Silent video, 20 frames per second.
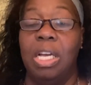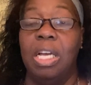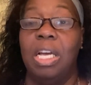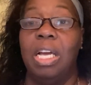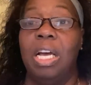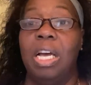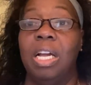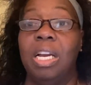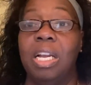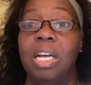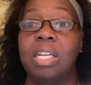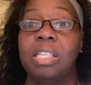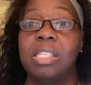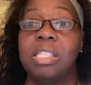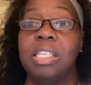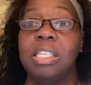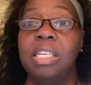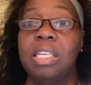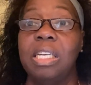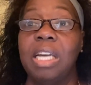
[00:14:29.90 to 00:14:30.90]

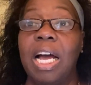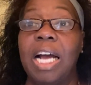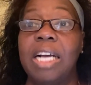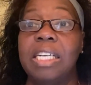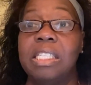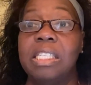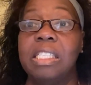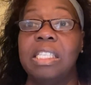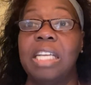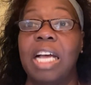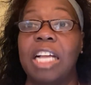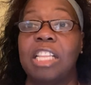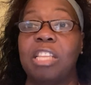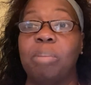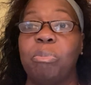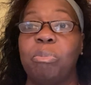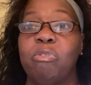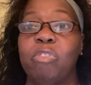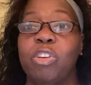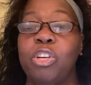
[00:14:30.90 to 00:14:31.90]
LLC license has to
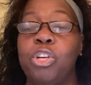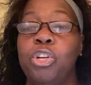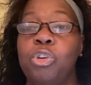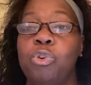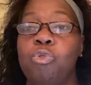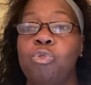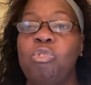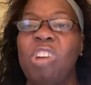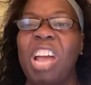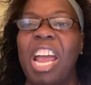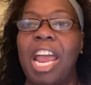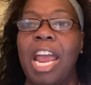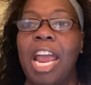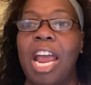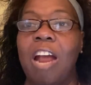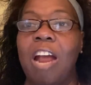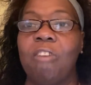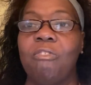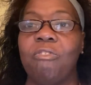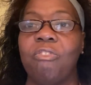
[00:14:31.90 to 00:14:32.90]
be renewed
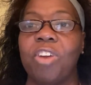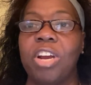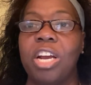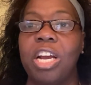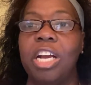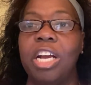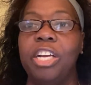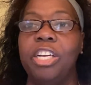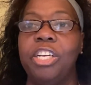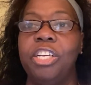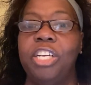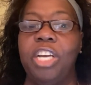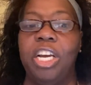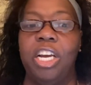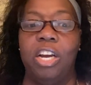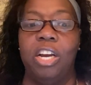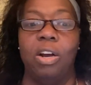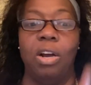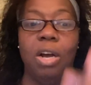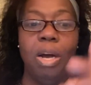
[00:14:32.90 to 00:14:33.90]
every
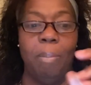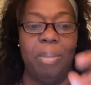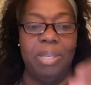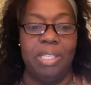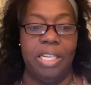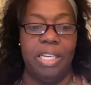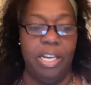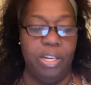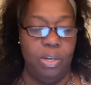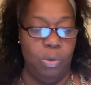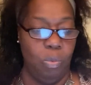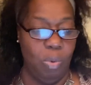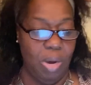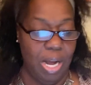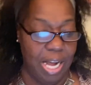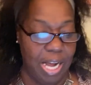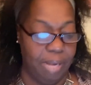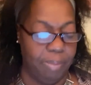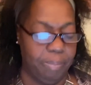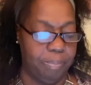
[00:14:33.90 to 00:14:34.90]
year. I'm going to tell you
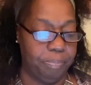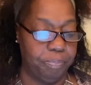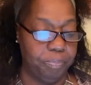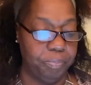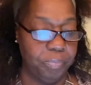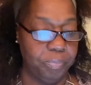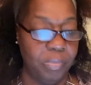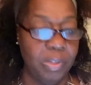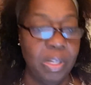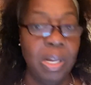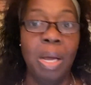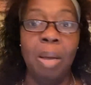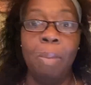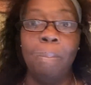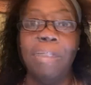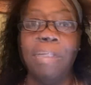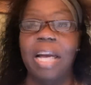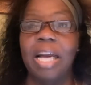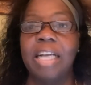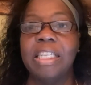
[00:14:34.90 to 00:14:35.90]
why.
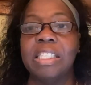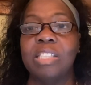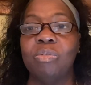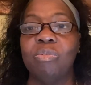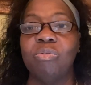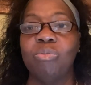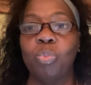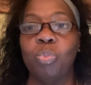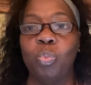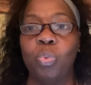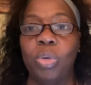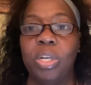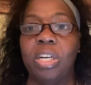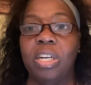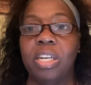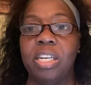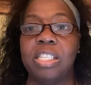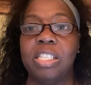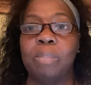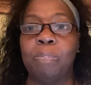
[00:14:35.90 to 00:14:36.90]
My license will
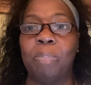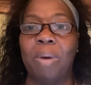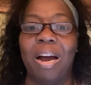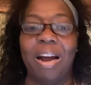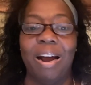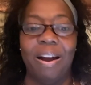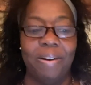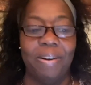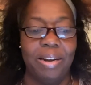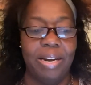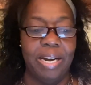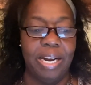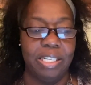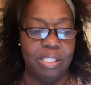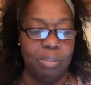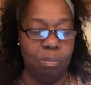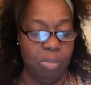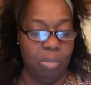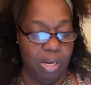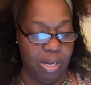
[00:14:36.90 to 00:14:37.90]
expire
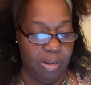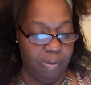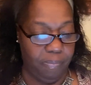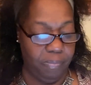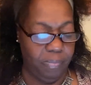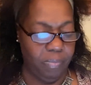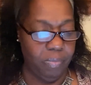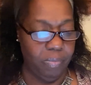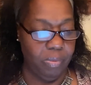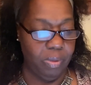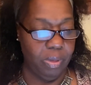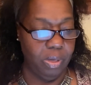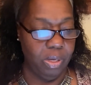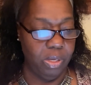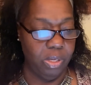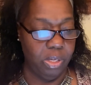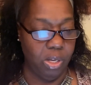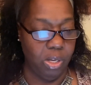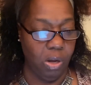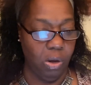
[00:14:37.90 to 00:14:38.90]
next month.
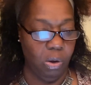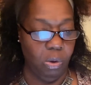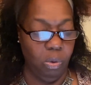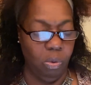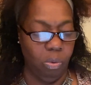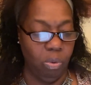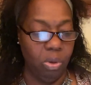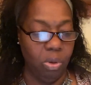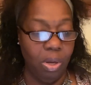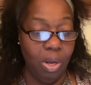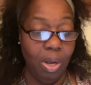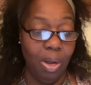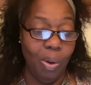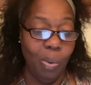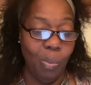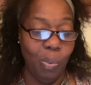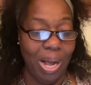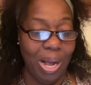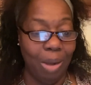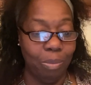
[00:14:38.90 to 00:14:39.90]
So
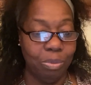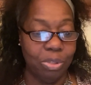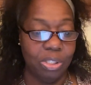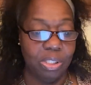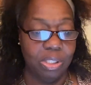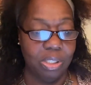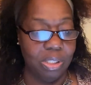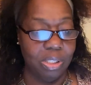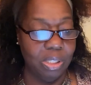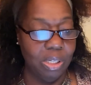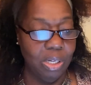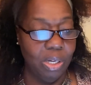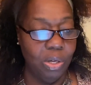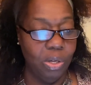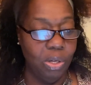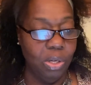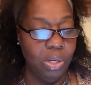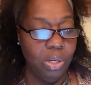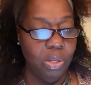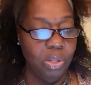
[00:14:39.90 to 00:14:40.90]
while I was
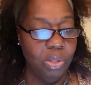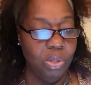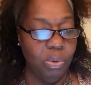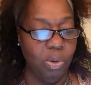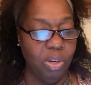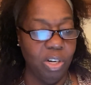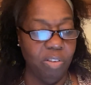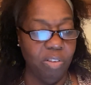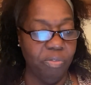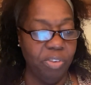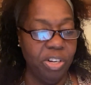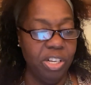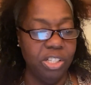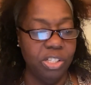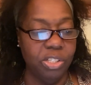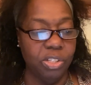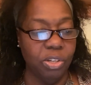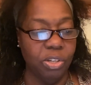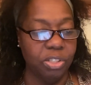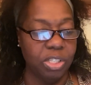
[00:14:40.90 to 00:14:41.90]
doing the
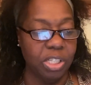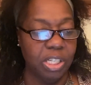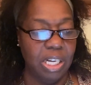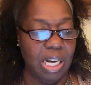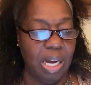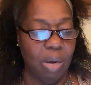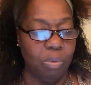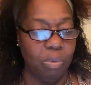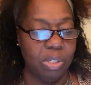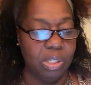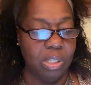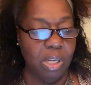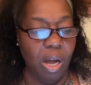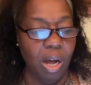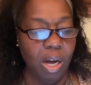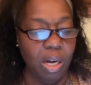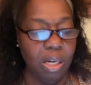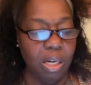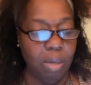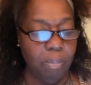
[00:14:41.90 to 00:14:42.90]
research and I was
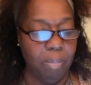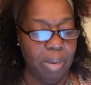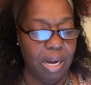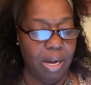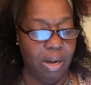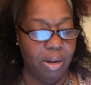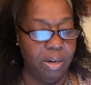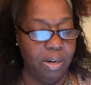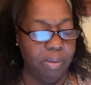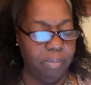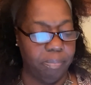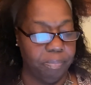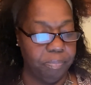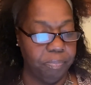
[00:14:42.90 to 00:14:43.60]
talking about it,